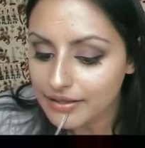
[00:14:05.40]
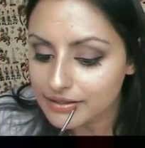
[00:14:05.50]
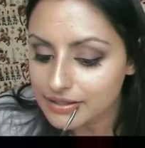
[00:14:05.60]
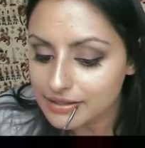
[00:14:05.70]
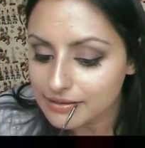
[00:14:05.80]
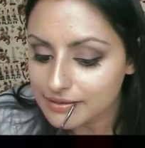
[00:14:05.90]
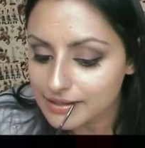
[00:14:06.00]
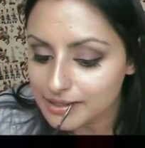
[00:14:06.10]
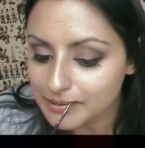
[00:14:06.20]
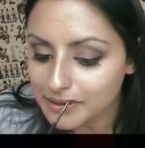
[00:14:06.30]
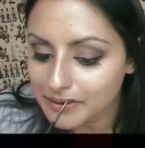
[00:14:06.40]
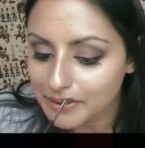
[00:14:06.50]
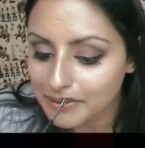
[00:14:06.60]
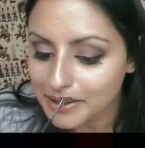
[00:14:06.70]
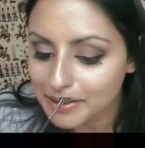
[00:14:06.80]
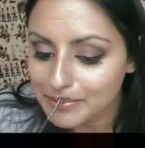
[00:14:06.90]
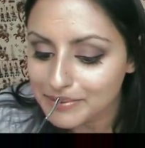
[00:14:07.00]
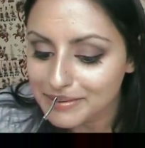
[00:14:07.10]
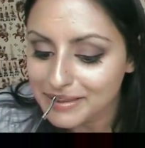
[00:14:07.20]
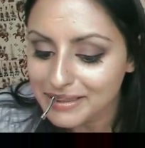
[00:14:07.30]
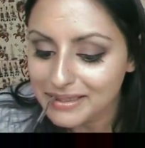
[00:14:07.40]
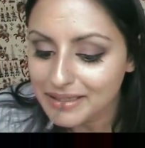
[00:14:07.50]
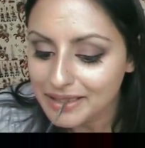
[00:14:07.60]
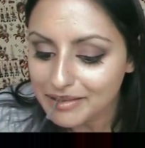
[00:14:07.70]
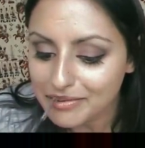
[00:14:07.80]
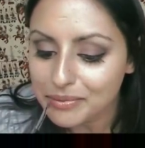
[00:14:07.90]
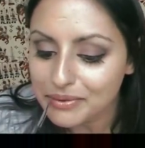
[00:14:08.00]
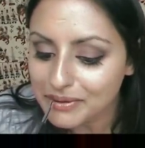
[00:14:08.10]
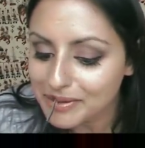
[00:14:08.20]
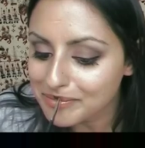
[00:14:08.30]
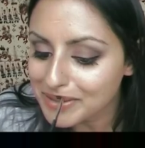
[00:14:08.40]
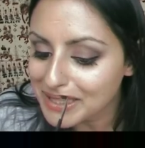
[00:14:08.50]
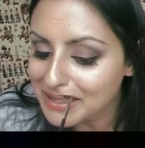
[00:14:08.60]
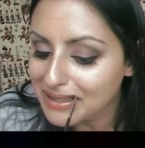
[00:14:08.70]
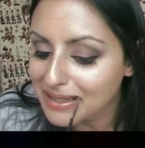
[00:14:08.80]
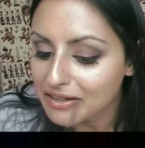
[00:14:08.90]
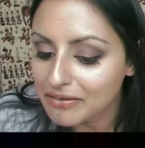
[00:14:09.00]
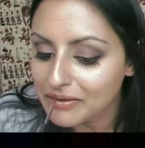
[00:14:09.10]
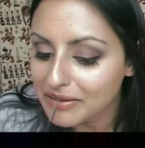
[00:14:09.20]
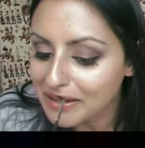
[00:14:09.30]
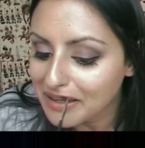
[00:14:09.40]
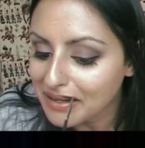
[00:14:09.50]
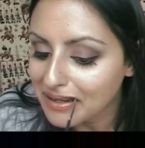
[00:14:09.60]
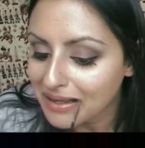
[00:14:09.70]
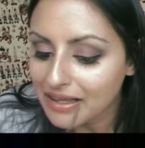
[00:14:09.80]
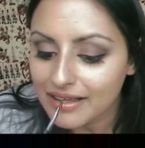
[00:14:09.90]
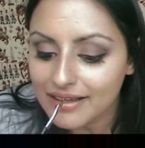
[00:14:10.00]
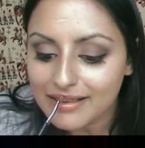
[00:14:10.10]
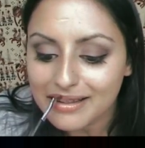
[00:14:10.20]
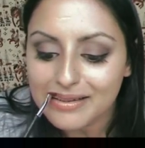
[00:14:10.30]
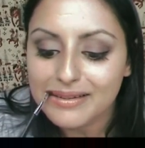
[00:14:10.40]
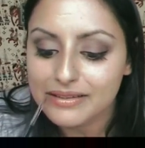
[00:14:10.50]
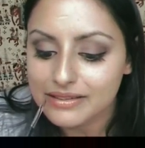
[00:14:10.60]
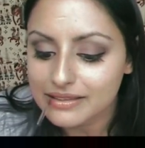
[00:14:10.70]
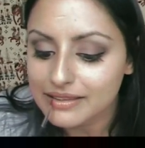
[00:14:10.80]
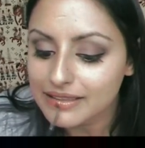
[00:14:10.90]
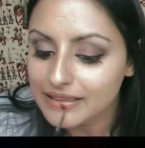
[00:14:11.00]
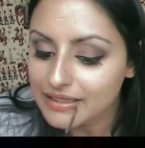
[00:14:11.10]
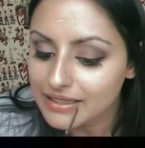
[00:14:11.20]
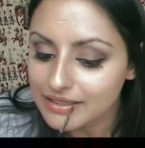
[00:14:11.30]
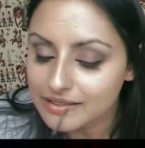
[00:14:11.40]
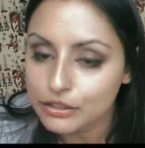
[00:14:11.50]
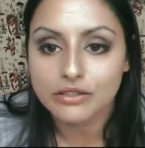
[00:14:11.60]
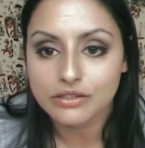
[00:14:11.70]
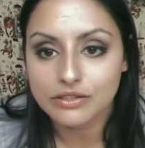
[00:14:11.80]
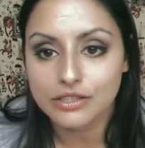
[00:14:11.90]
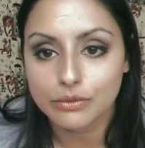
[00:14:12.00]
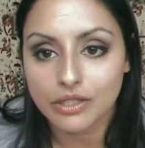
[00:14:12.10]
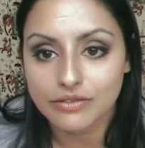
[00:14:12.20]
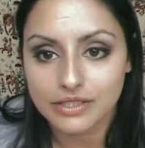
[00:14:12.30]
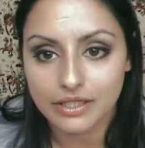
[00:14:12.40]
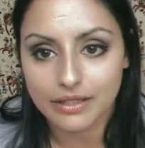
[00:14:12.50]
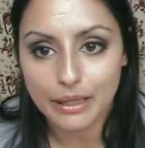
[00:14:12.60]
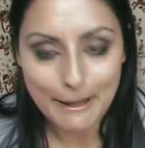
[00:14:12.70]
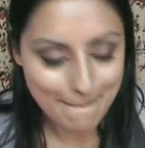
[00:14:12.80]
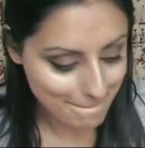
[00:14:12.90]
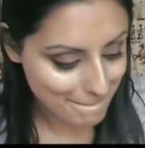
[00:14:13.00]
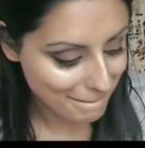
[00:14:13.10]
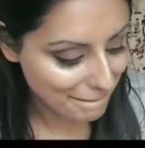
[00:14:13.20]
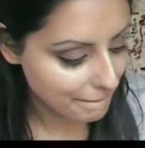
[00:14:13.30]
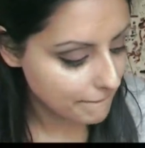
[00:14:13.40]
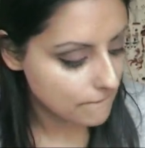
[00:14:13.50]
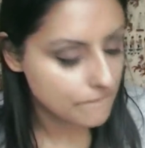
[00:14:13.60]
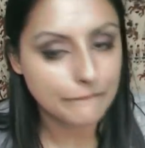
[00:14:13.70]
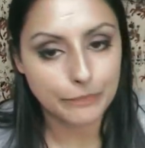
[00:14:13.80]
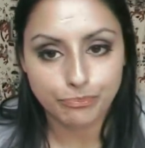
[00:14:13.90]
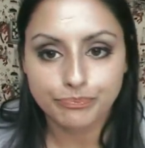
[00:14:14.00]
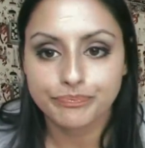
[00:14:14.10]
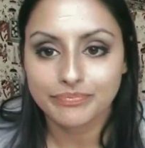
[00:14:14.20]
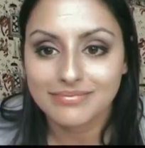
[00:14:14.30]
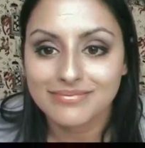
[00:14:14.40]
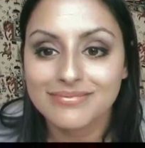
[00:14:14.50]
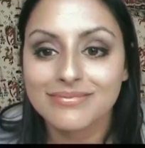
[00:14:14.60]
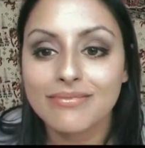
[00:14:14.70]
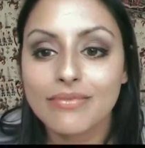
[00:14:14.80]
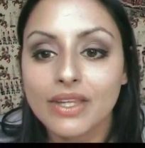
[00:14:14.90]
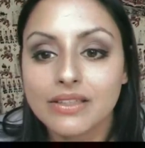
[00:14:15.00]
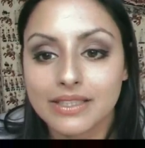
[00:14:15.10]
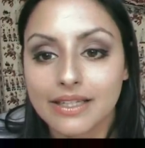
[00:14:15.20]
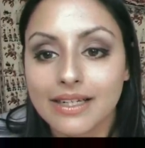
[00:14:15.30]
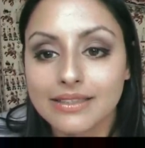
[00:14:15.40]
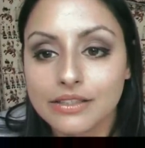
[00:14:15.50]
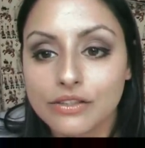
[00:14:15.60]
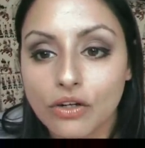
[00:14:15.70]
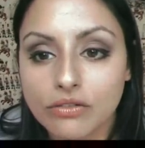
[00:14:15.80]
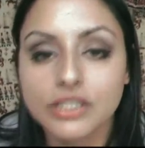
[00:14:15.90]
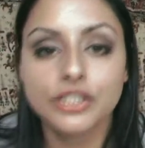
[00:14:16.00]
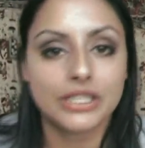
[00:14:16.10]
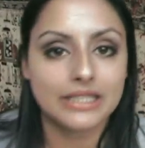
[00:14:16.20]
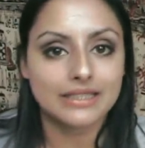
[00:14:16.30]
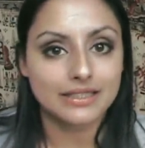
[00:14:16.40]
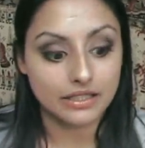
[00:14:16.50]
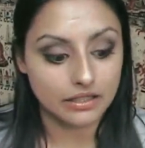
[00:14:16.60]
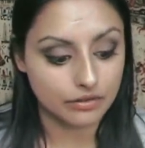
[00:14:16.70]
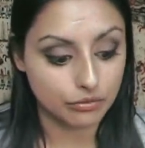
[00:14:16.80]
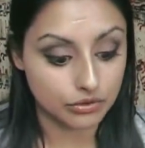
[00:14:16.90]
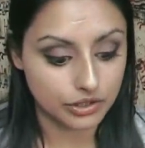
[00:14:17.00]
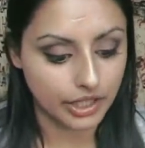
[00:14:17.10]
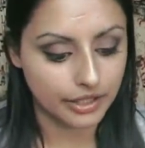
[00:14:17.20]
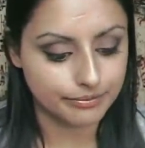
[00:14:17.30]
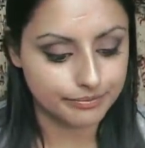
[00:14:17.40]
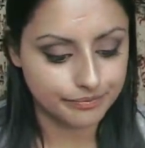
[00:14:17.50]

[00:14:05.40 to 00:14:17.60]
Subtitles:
Because I still want it to be quite wearable. If I put the complete colour on, I think it would just look too overdone. So yeah, that's as orangey as I kind of want to go.